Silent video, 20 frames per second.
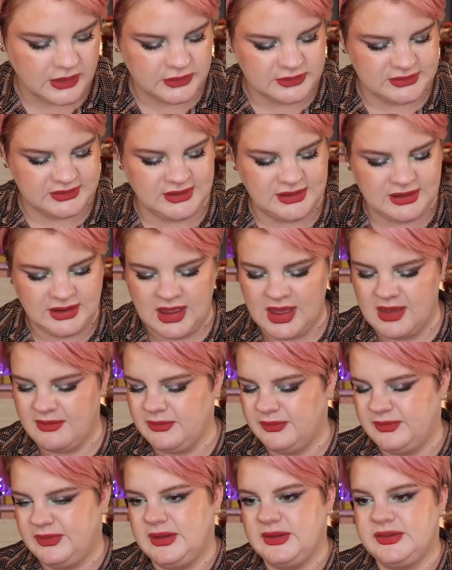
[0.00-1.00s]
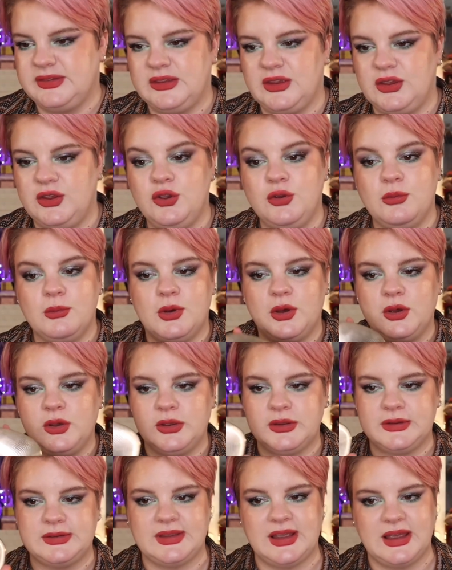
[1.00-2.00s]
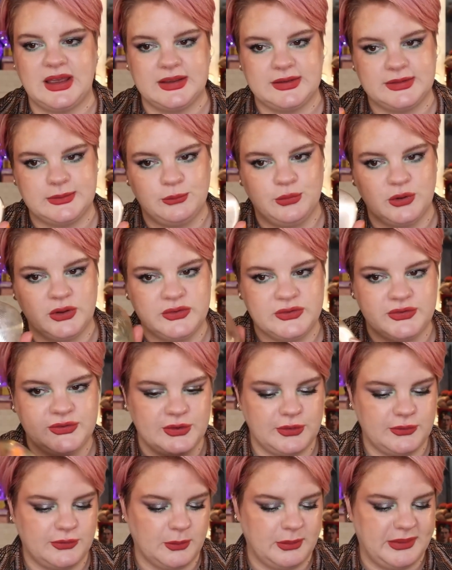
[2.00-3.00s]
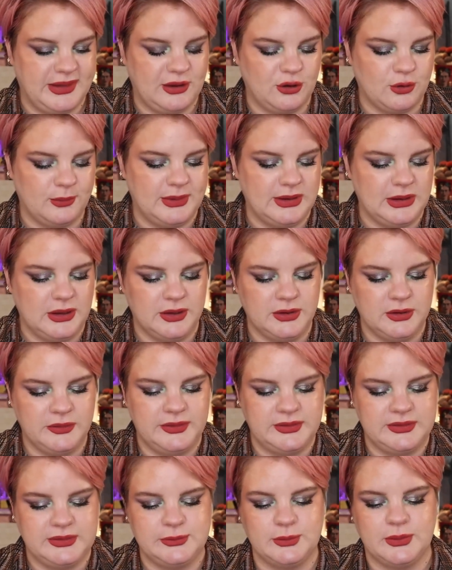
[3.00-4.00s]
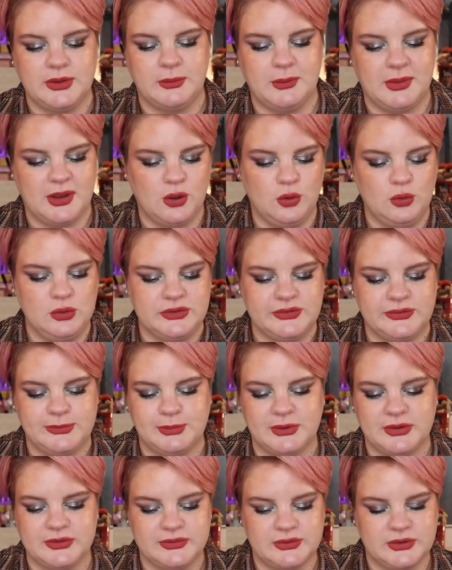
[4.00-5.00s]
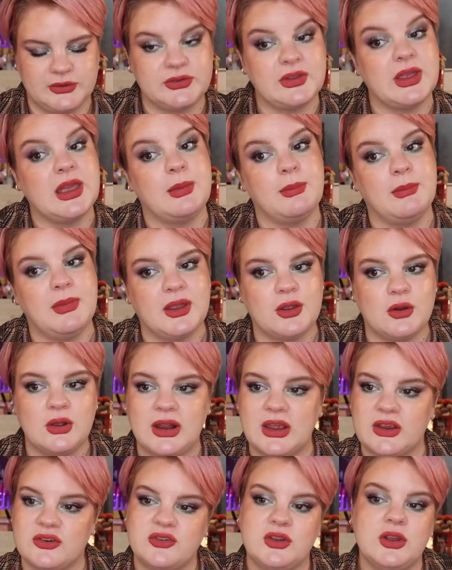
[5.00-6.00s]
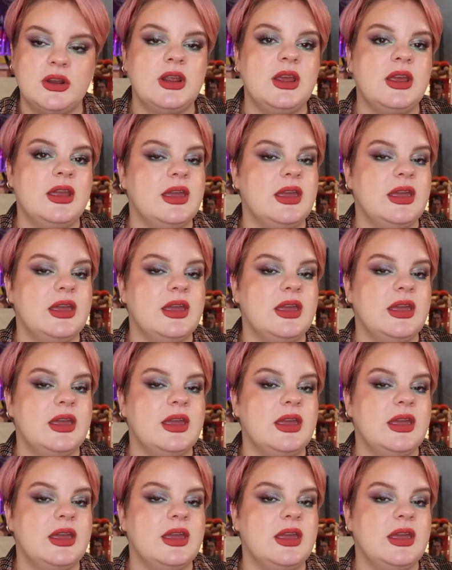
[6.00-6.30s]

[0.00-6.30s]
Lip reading: So I have this humongous ass bronzer from Kiko Milano. This is one of my oldest bronzers in my collection.